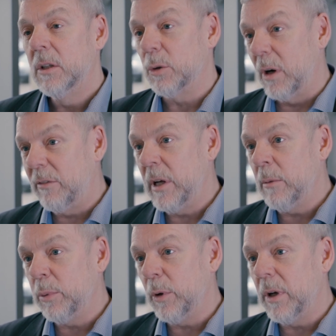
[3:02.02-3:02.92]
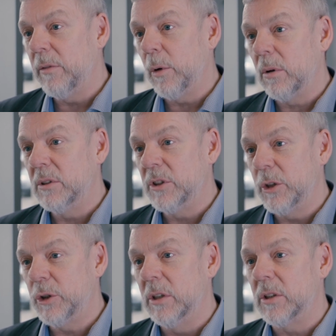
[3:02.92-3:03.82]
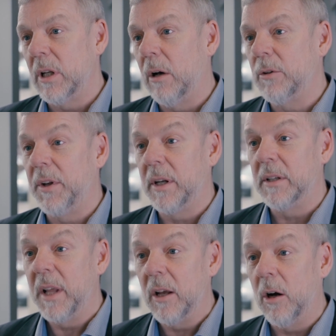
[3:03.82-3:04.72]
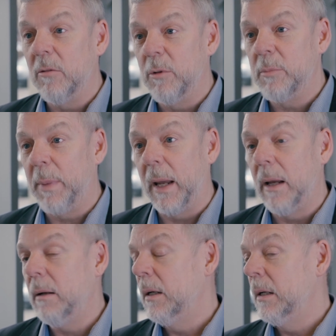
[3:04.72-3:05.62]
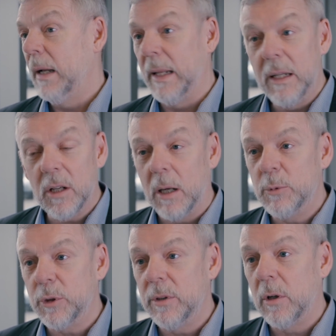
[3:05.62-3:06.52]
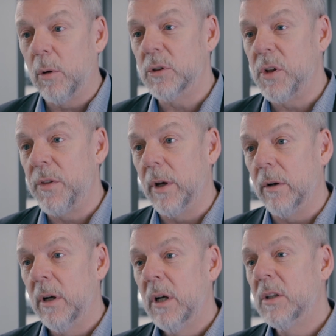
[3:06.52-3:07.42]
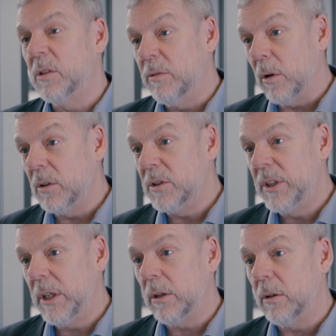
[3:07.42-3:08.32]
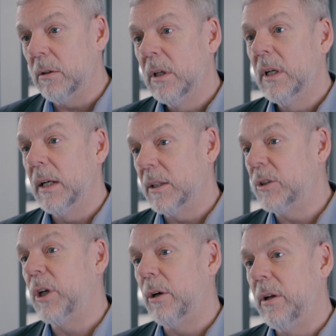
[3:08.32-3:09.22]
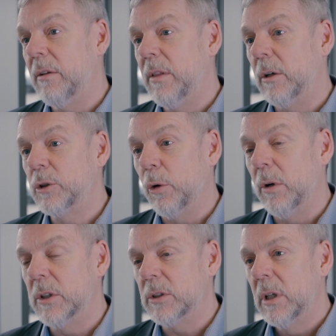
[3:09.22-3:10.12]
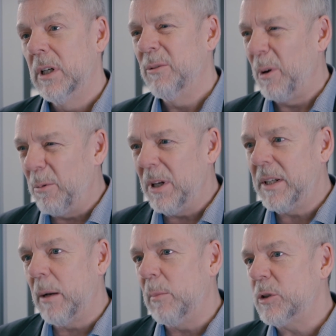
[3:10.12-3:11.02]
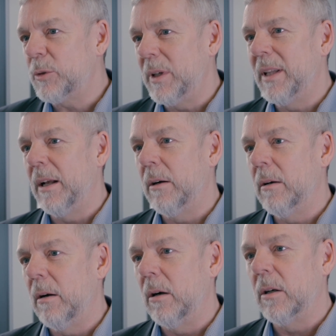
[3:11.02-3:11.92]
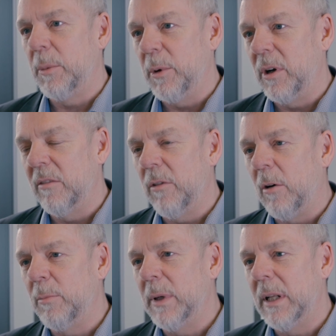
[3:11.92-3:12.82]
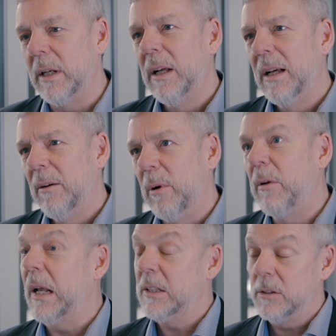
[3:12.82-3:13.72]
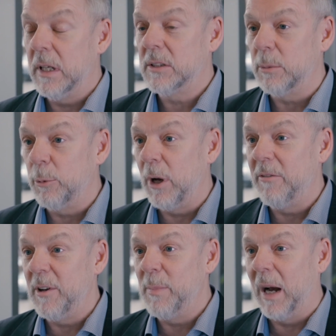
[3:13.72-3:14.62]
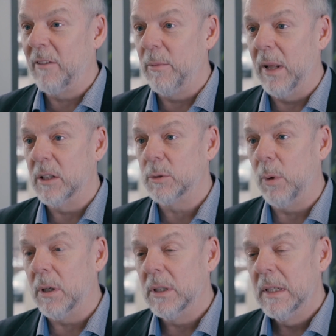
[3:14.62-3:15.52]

So every employee of the organization is allowed to take a day off with pay anytime during the course of the year to volunteer at the charity of their choice. We really demonstrate their, our community involvement and we get, get some great feedback from that as well.